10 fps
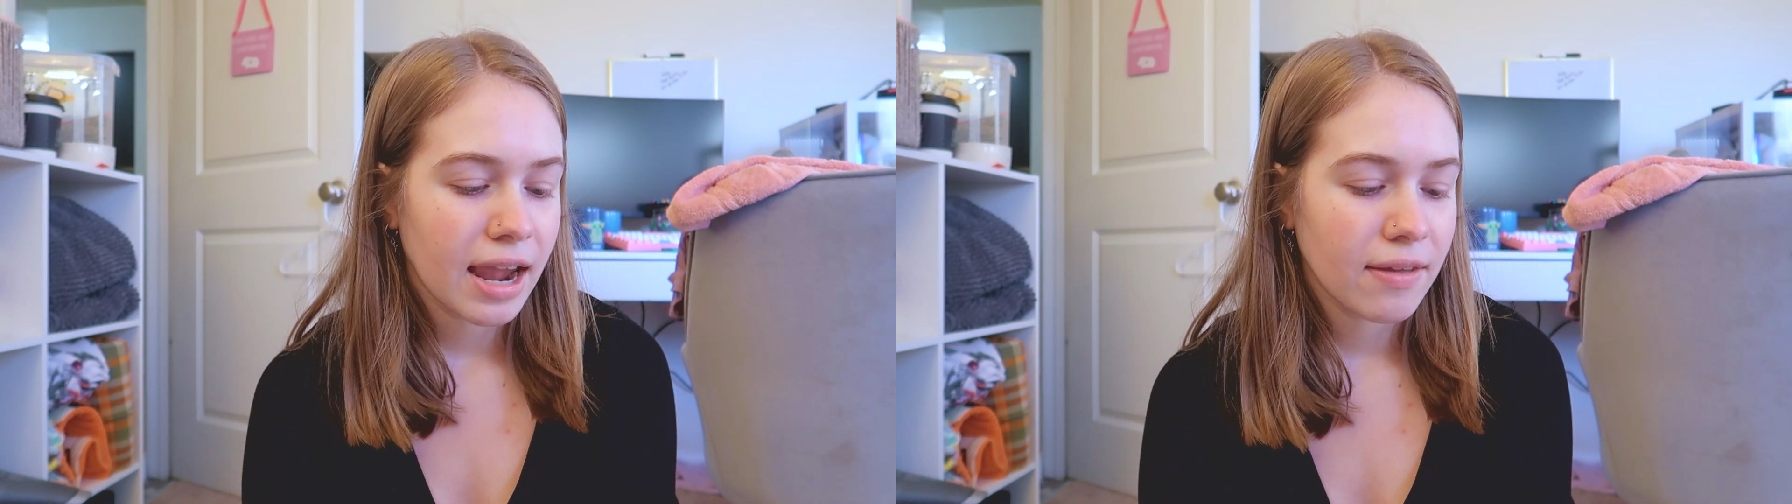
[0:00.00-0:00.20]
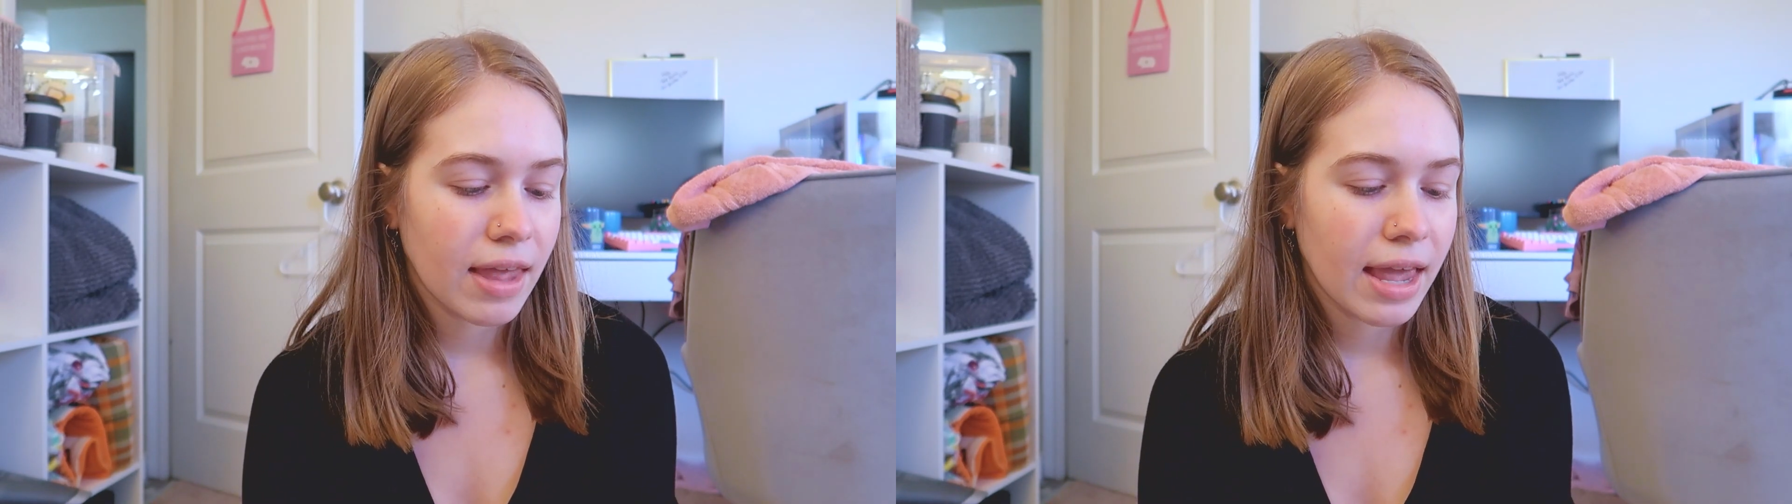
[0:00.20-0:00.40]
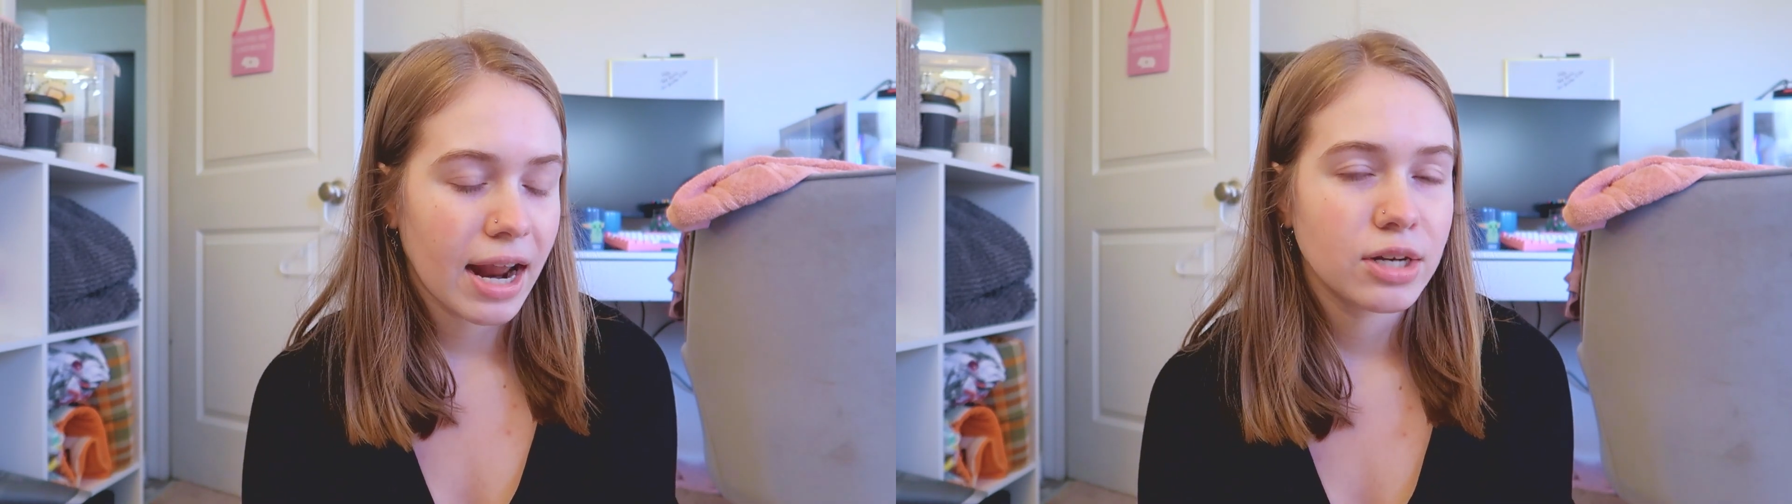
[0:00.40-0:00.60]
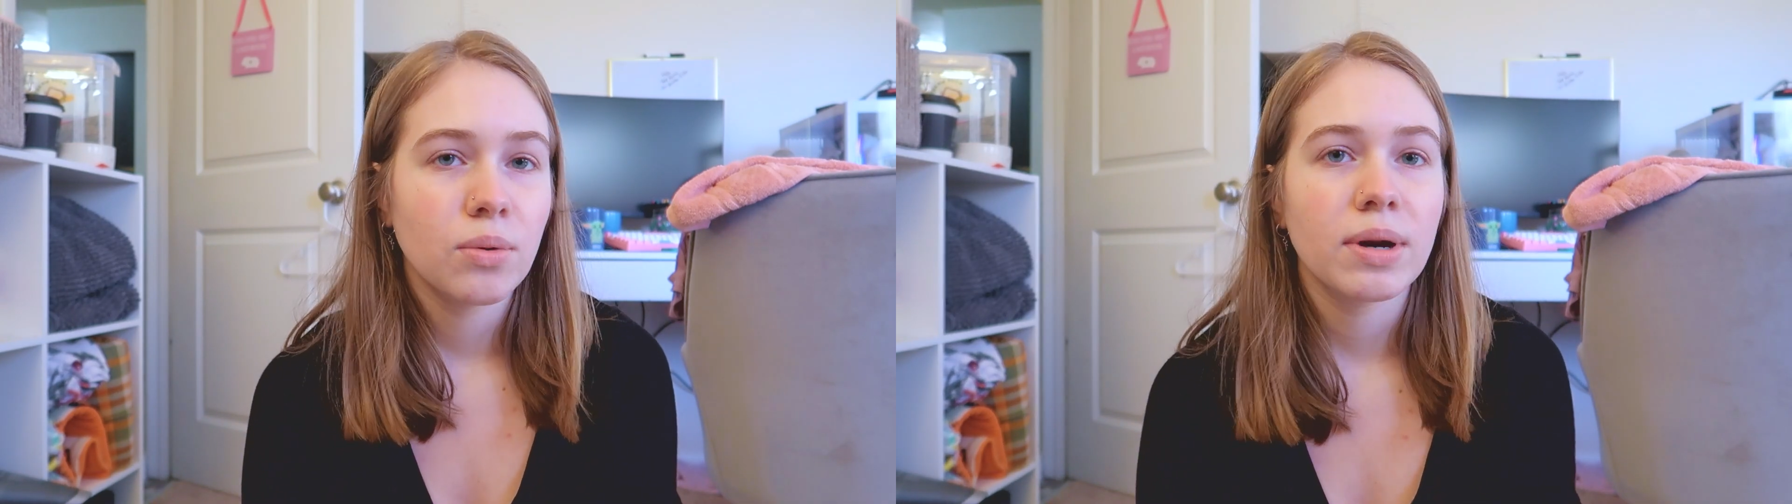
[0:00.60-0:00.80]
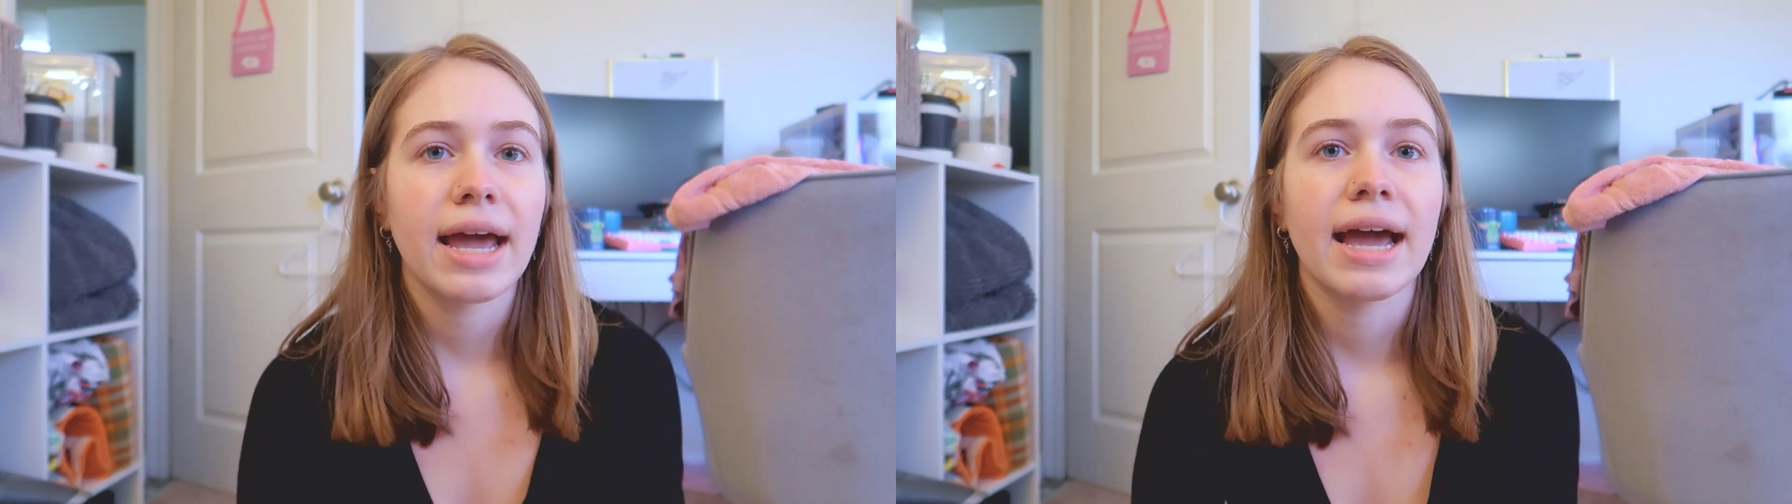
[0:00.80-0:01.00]
And then I do
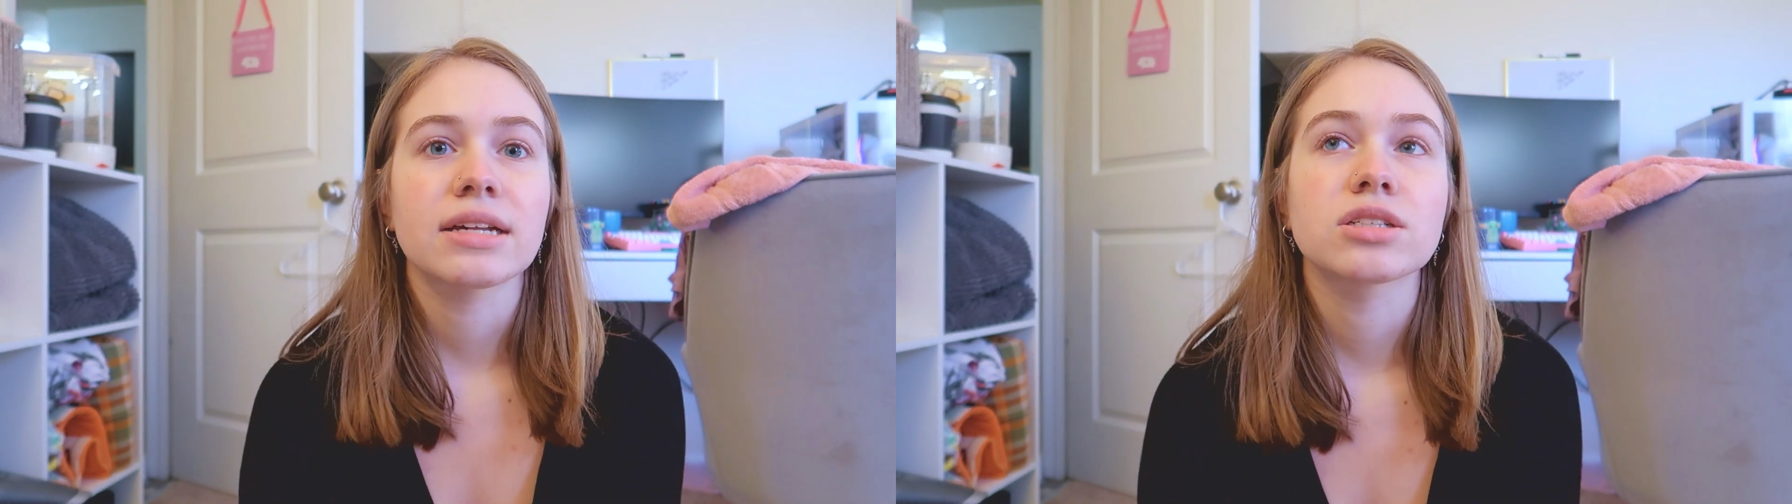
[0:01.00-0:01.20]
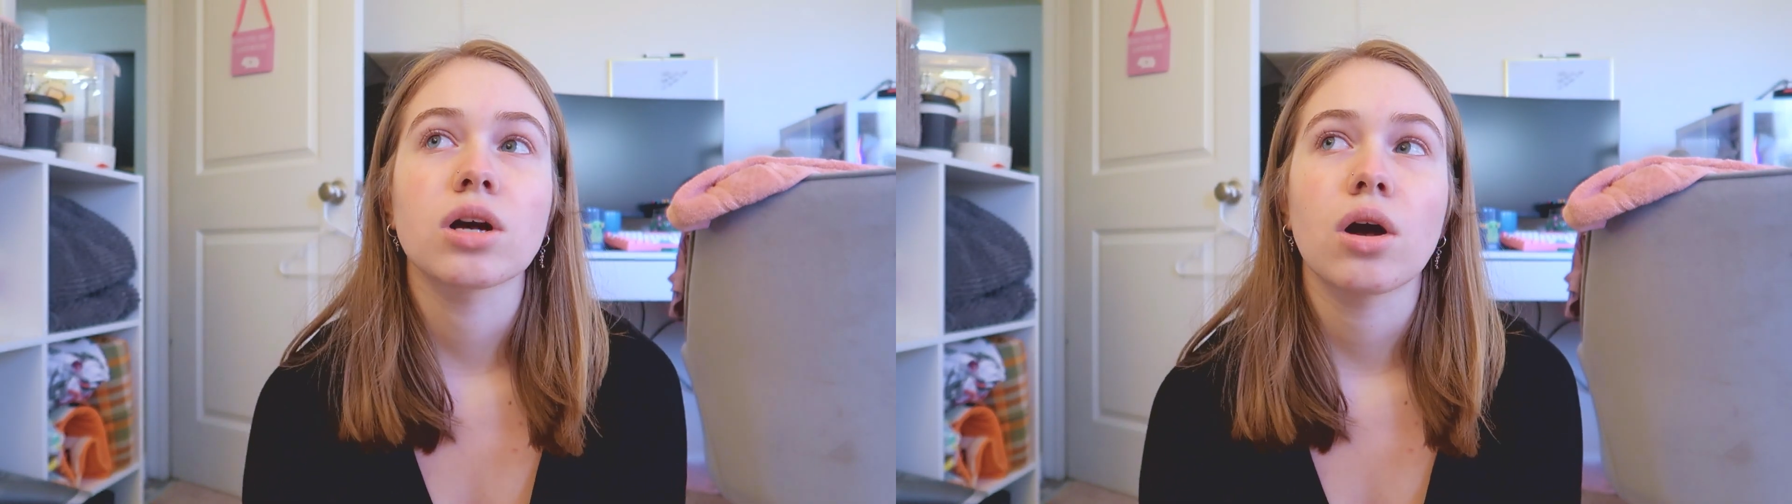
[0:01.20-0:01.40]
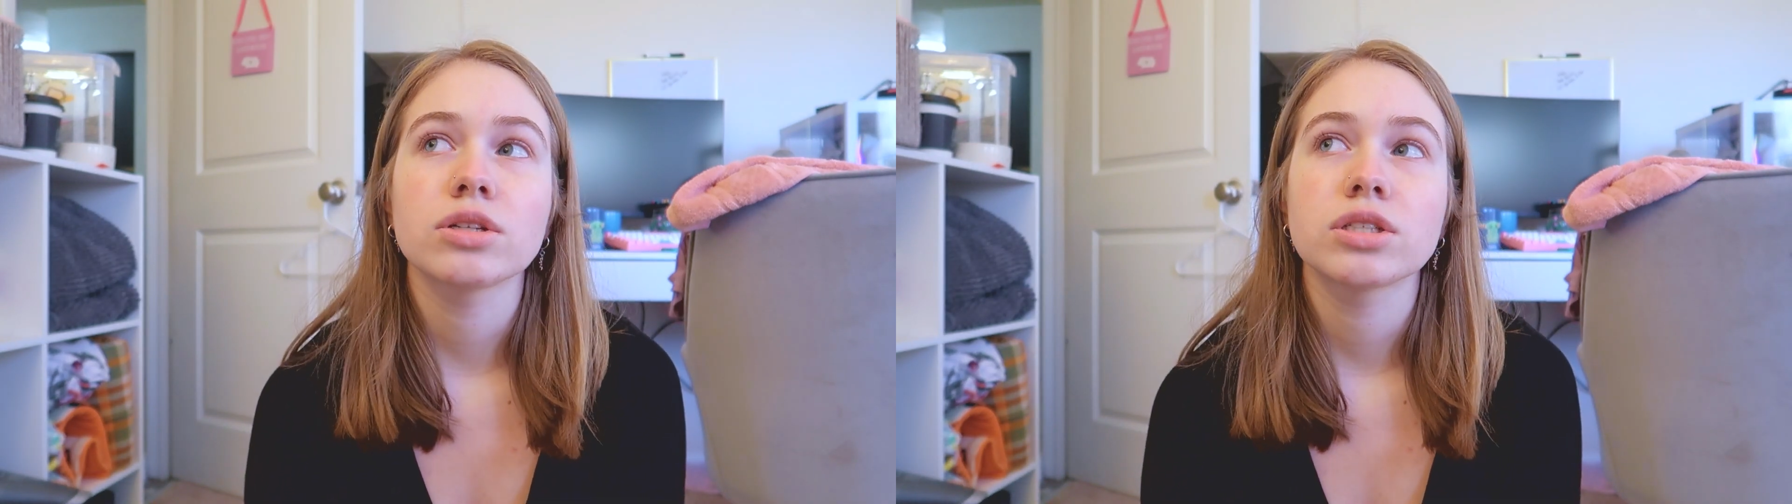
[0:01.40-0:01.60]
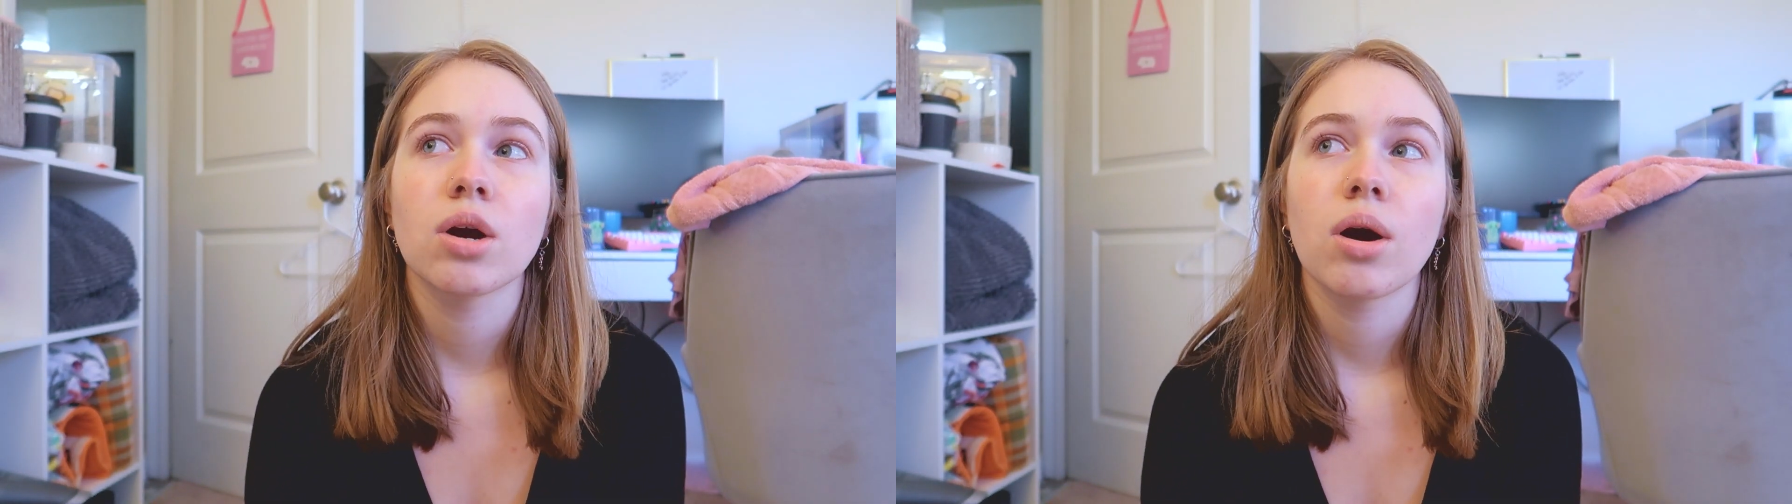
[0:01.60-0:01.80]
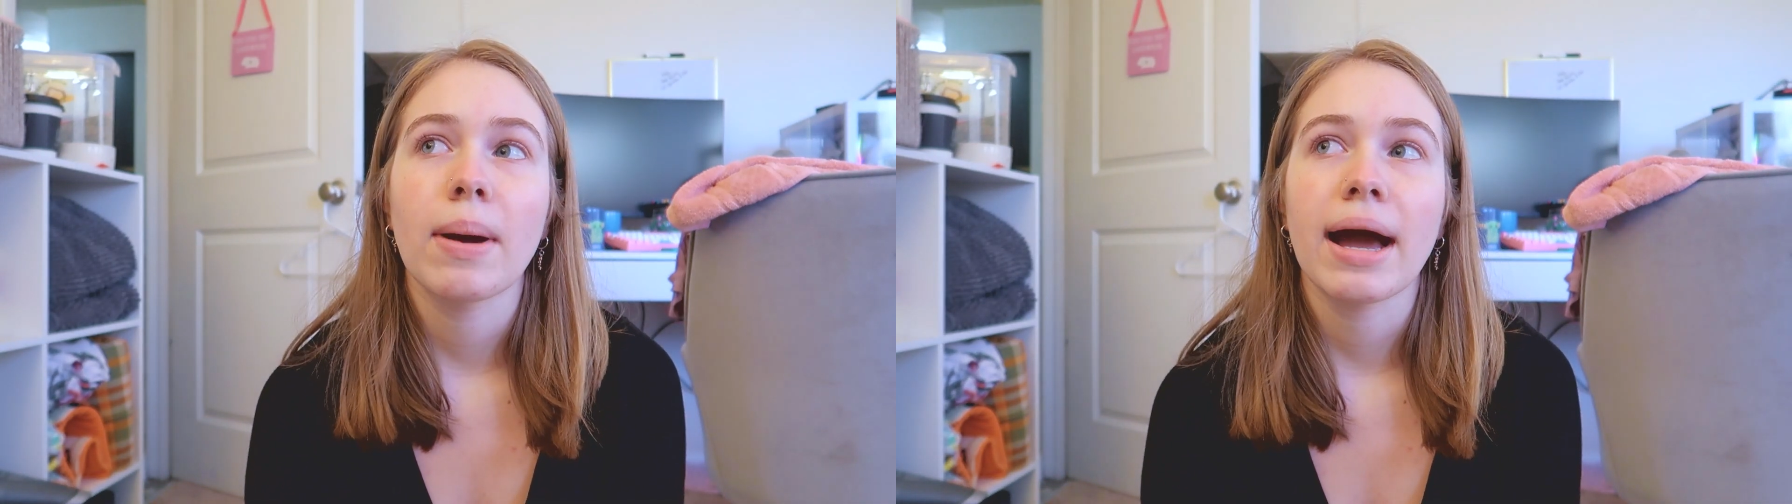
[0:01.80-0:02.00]
want to ask
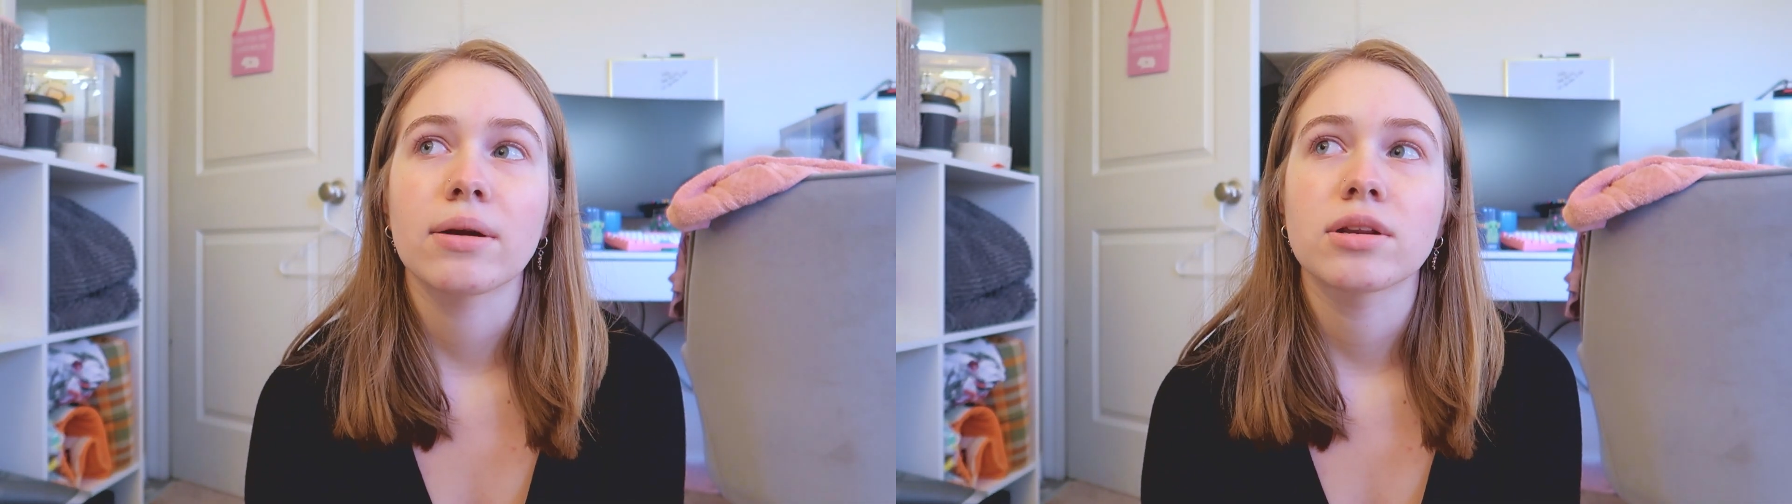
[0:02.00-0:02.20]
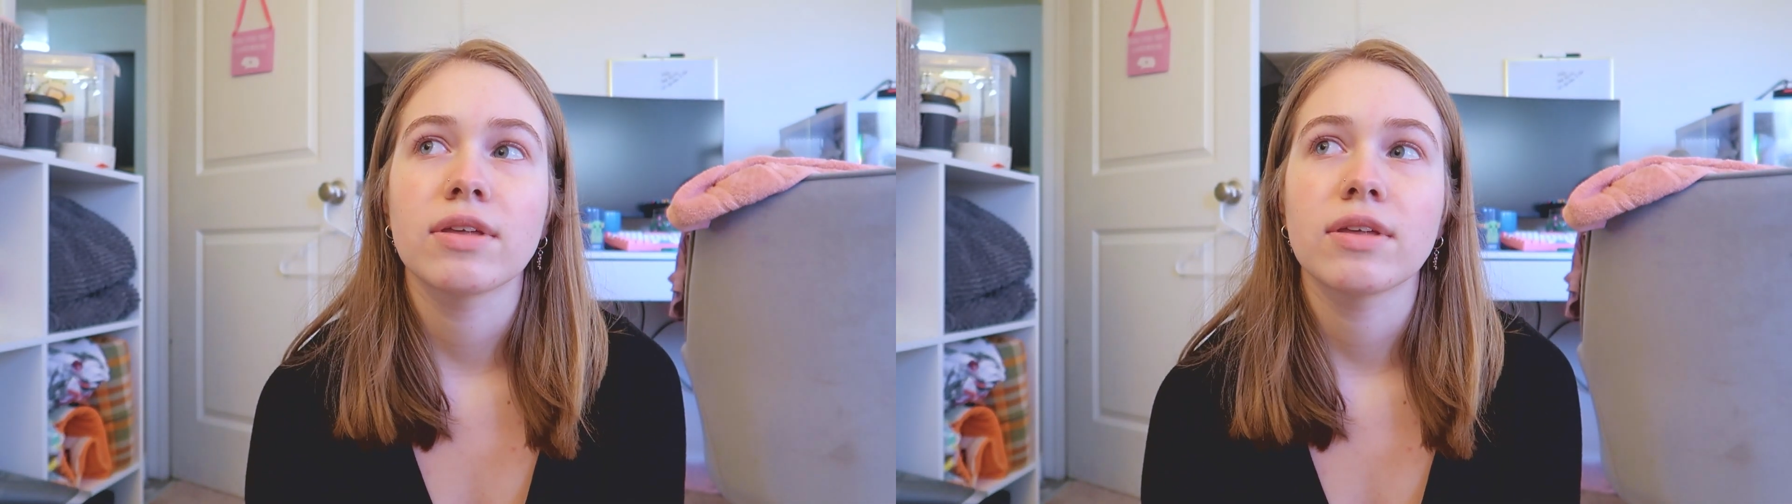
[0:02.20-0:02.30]
also about